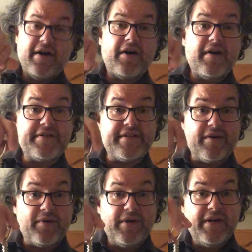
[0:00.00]

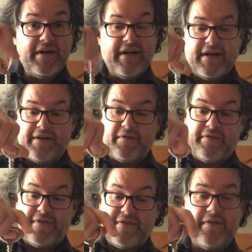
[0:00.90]
Also, I don't know
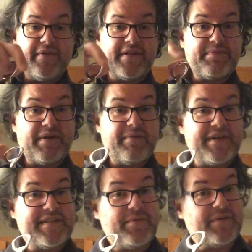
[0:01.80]
if you noticed, but I'm
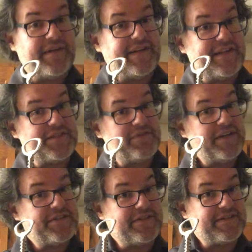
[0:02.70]
actually wearing a nice dress
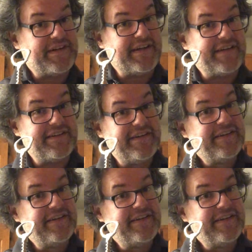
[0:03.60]
shirt tonight